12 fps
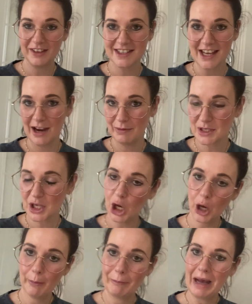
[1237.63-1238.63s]
the time has
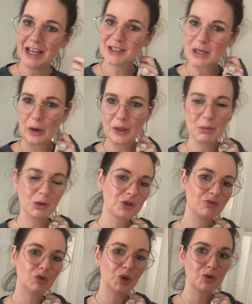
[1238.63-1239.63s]
come to go on the
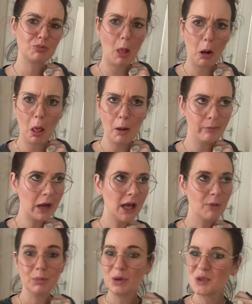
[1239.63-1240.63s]
bus
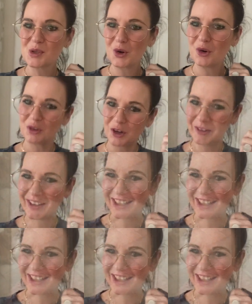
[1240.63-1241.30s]
school run.